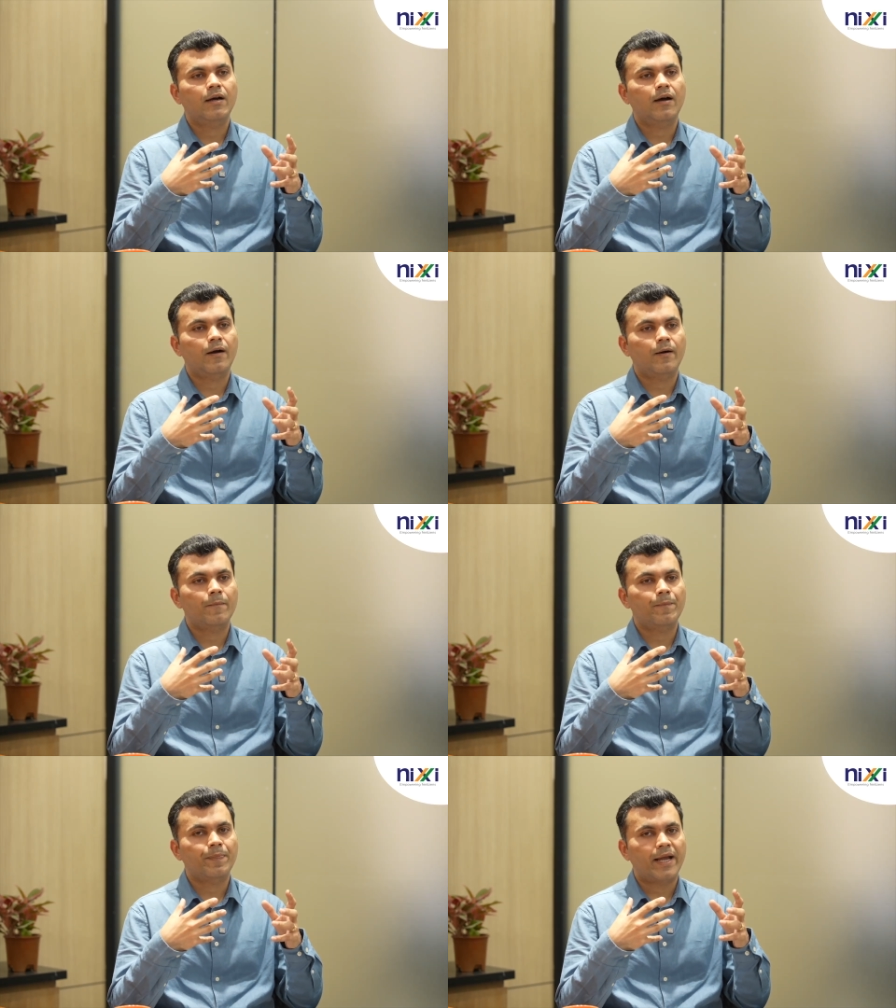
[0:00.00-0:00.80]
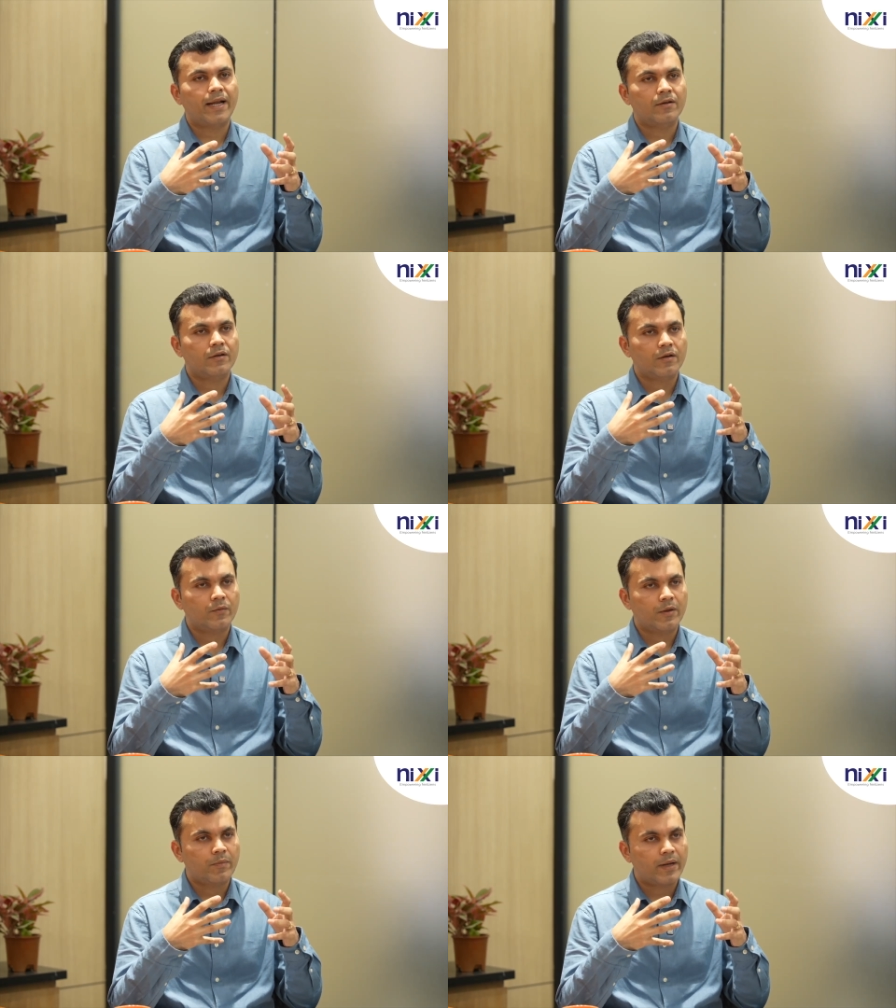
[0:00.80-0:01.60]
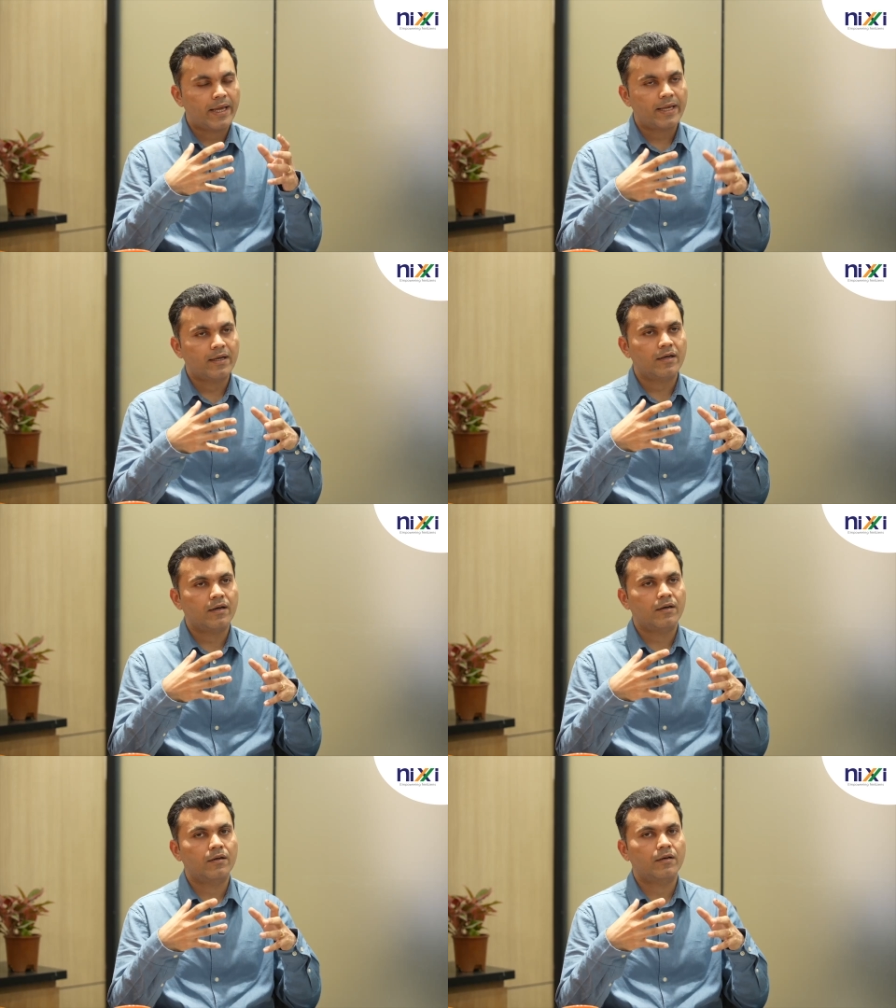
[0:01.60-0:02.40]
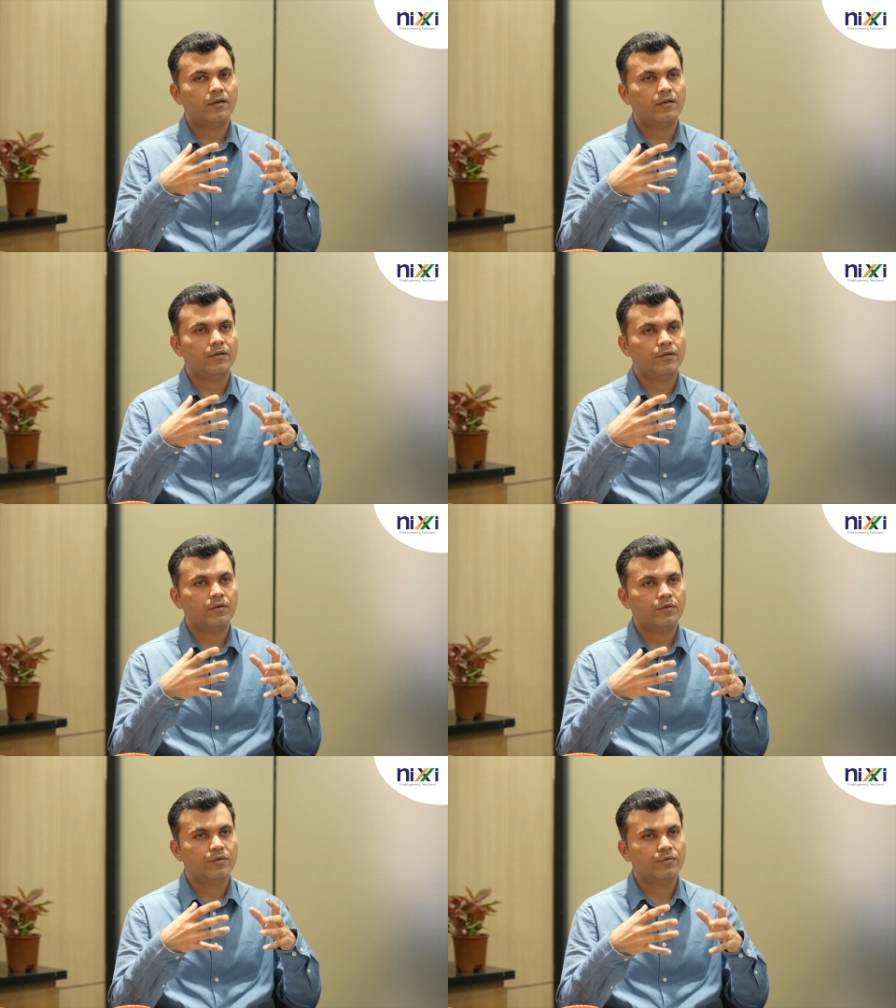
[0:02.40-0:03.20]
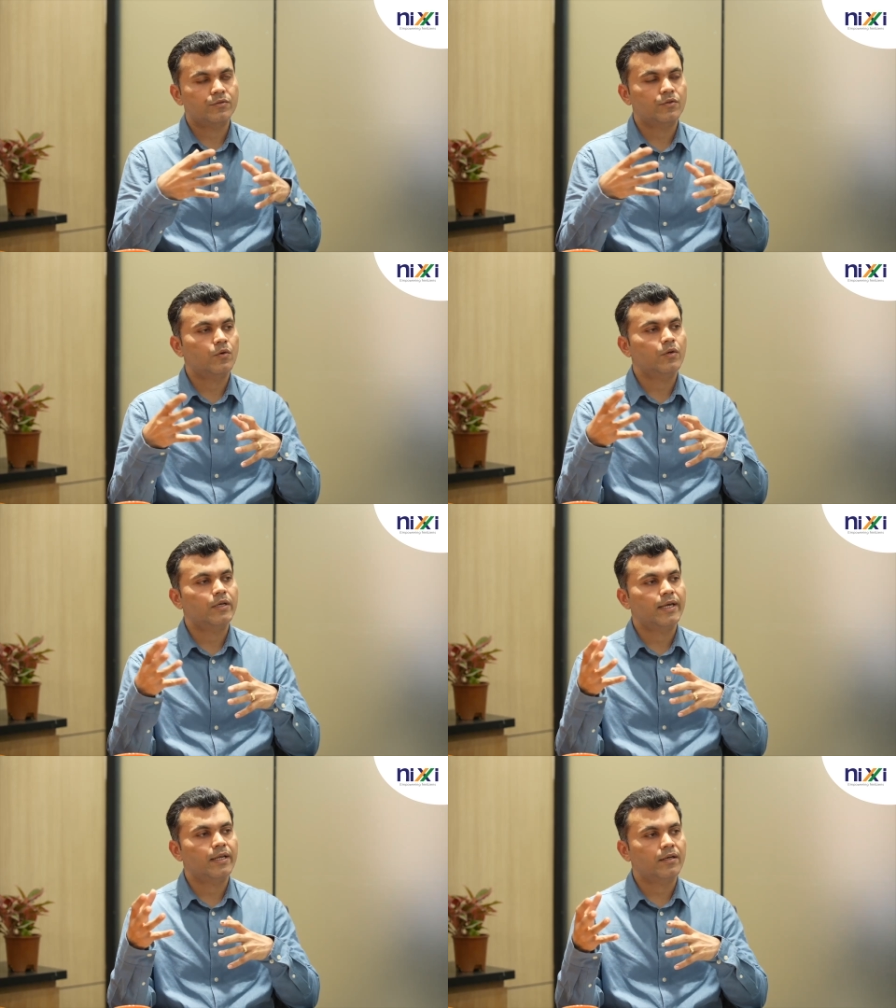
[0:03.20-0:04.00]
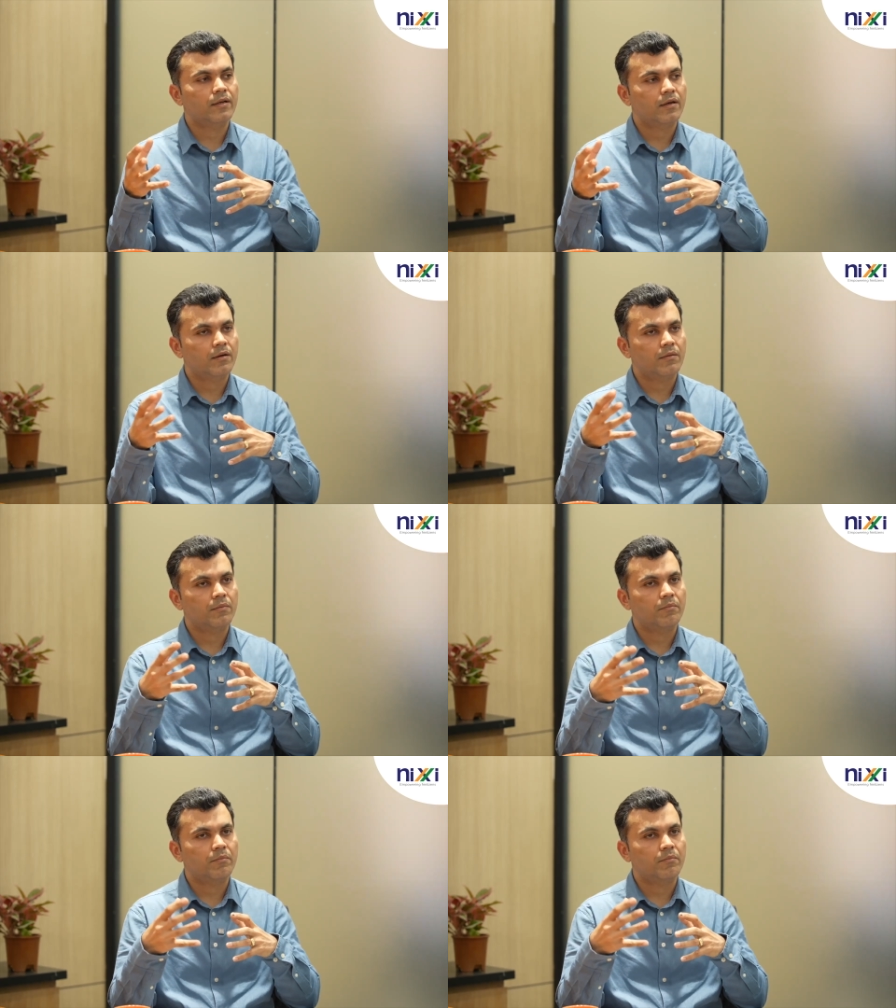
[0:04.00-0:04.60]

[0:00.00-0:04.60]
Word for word: um, and uh, we are playing a, uh, a, you know huge role in uh,